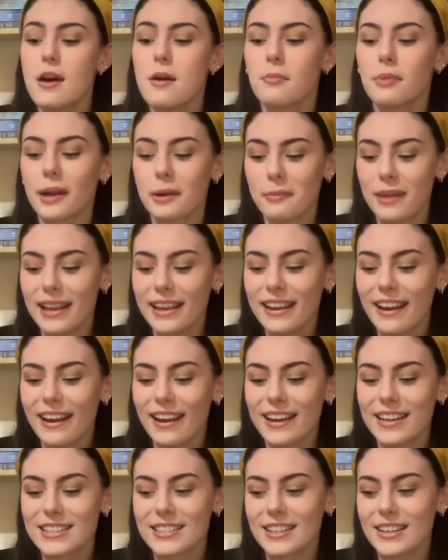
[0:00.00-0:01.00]
but our main
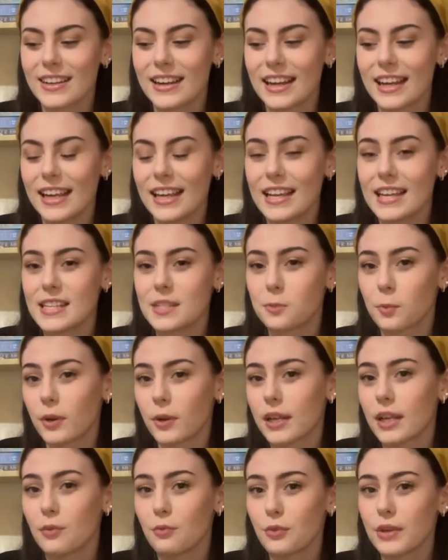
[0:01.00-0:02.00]
character is
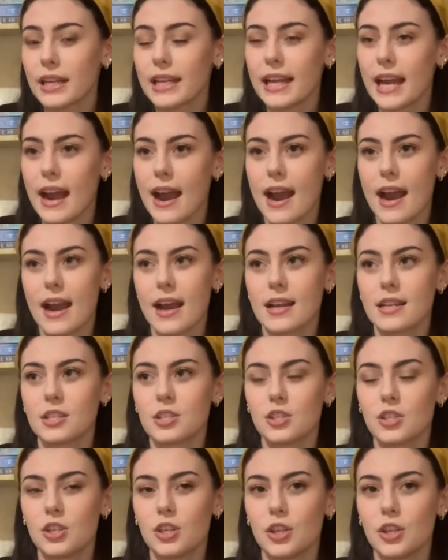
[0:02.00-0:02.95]
working really hard